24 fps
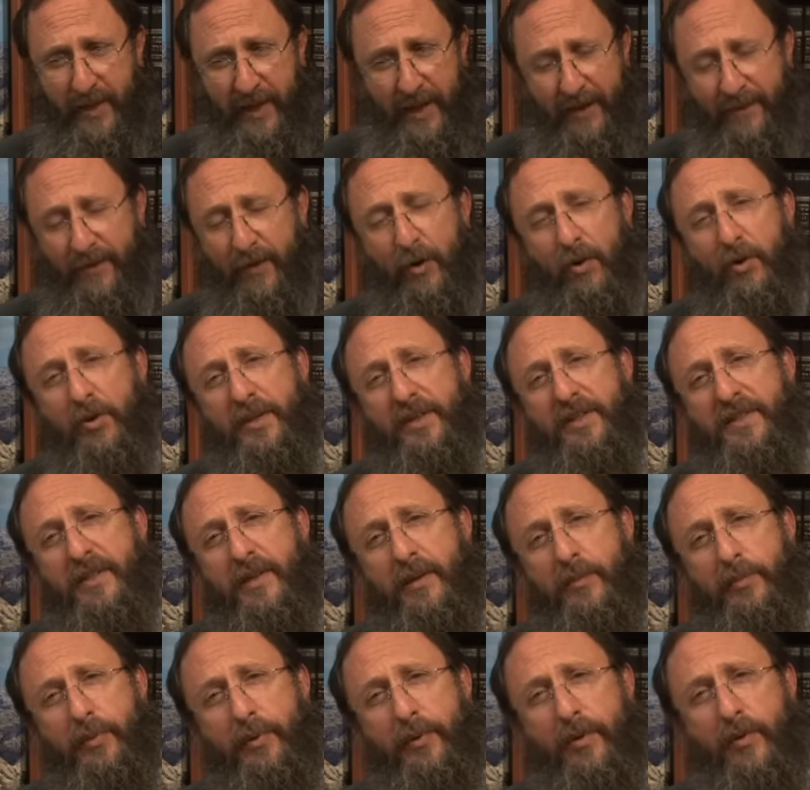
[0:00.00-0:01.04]
in the Holy
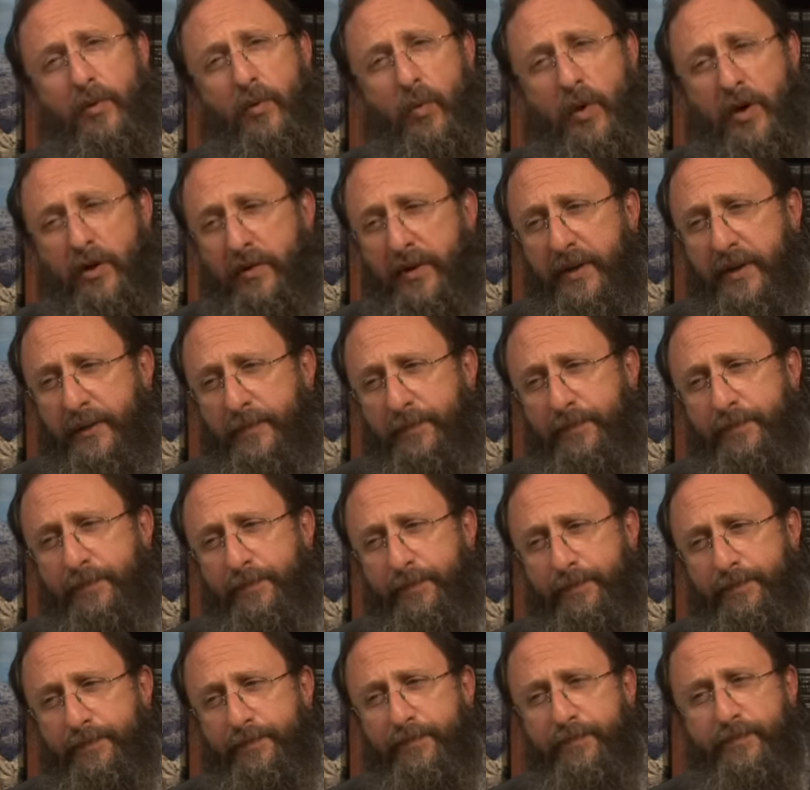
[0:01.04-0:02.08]
Temple, wherein
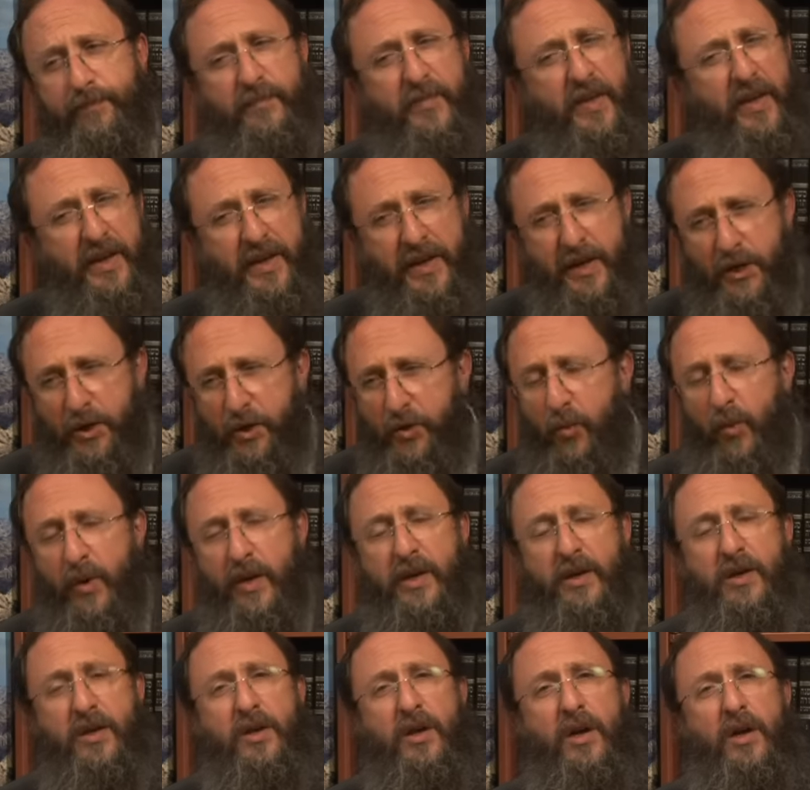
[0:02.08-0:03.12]
each
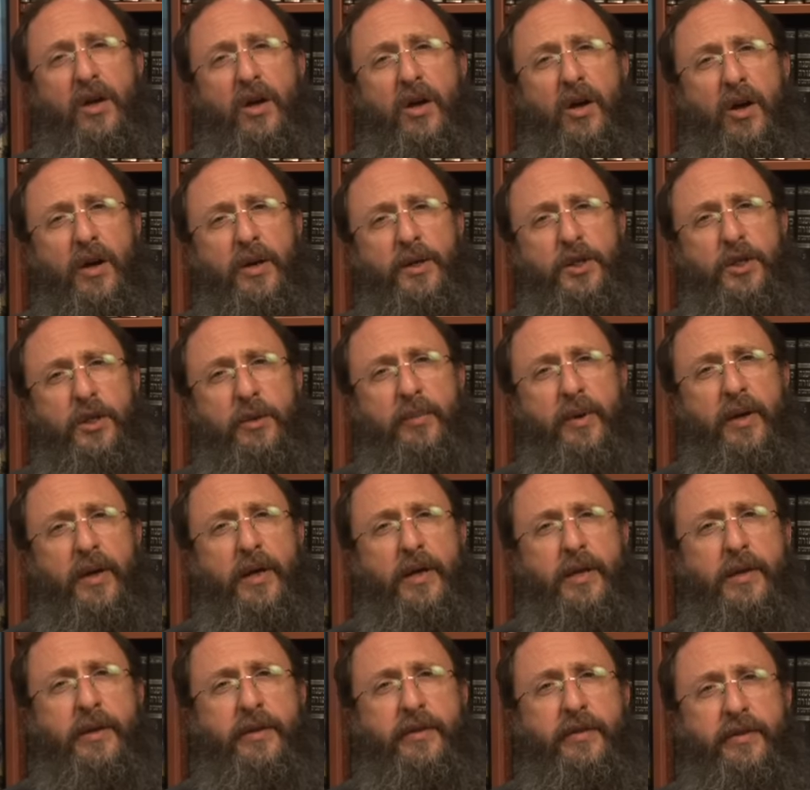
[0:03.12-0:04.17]
week on
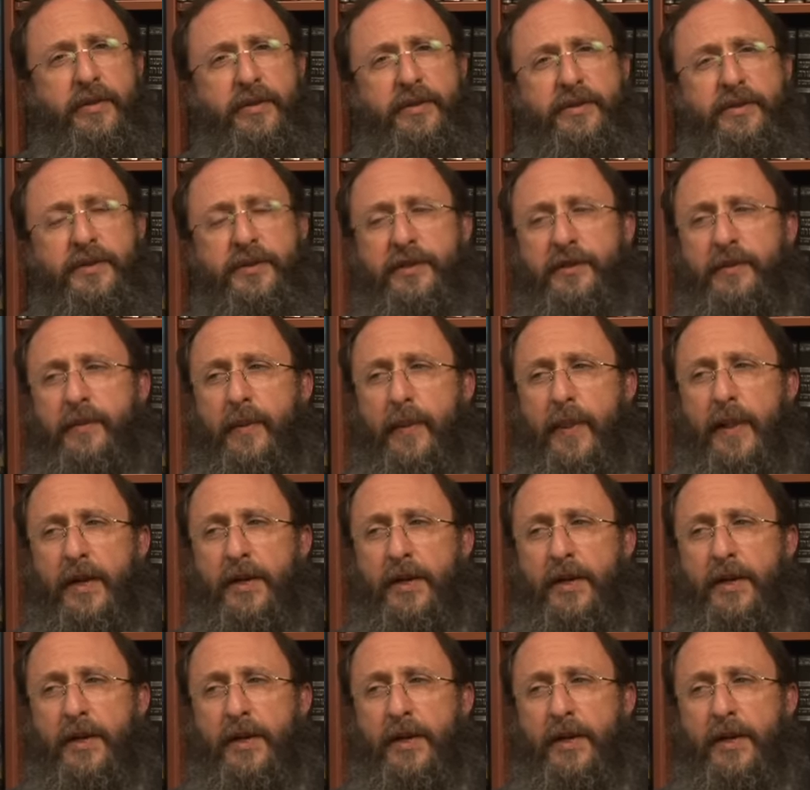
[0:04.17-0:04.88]
Shabbat, this